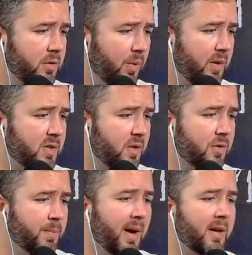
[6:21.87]
20th
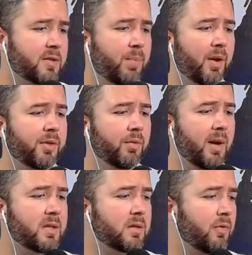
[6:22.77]
Century Box bought the
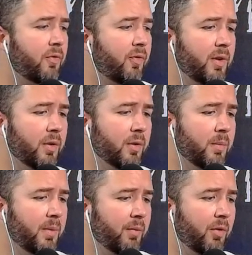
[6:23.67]
rights to the
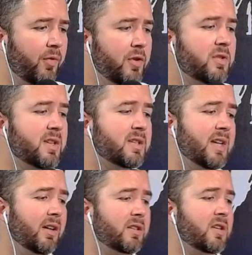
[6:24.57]
film and refused to
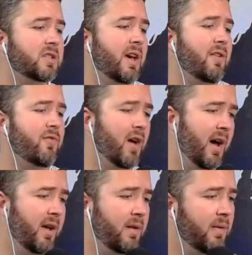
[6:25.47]
sell it to
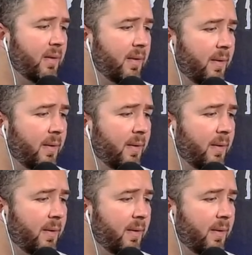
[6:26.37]
sci-fi.